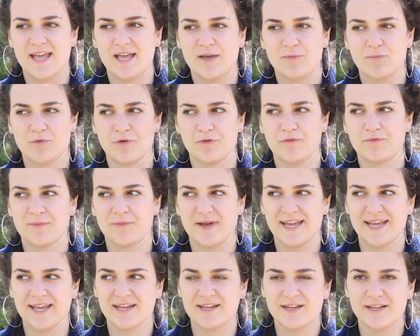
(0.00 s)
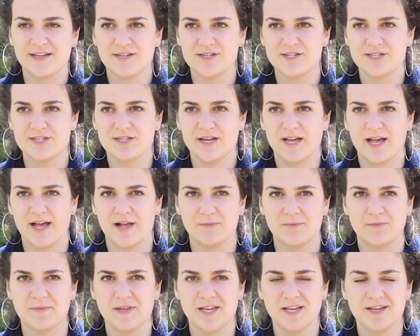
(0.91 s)
improved my English,
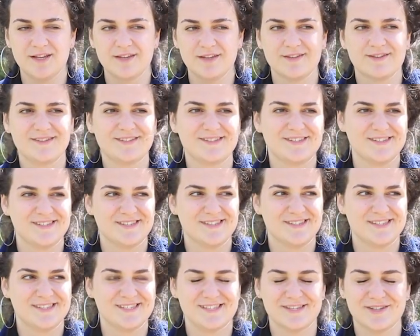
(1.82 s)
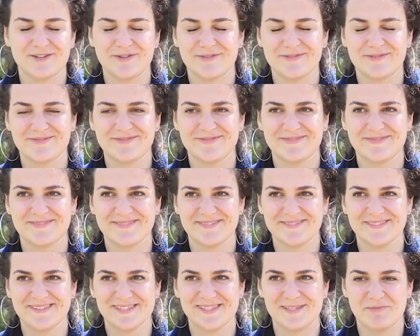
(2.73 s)
helped me, so
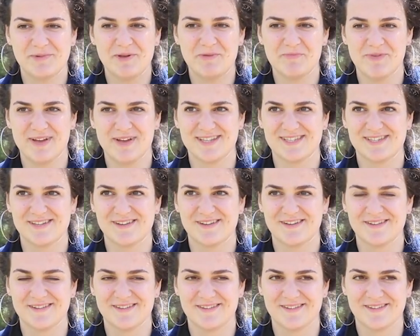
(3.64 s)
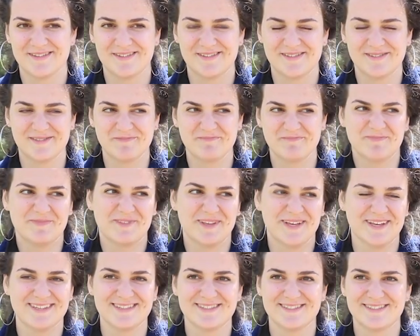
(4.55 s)
it's a bit better.
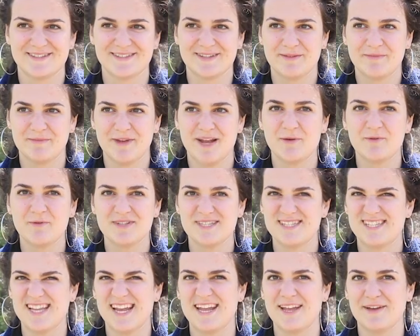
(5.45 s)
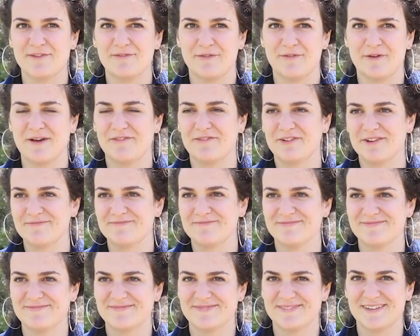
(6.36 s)
Yeah. But I would stay here forever.
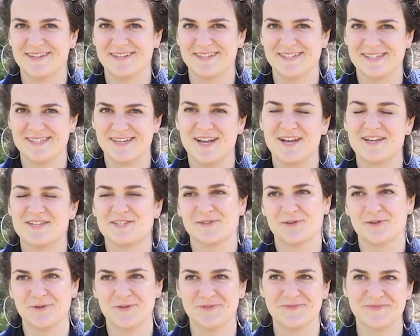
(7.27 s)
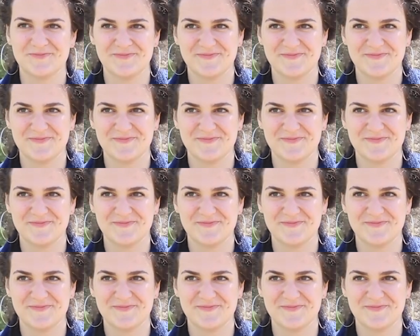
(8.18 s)
It's a nice school.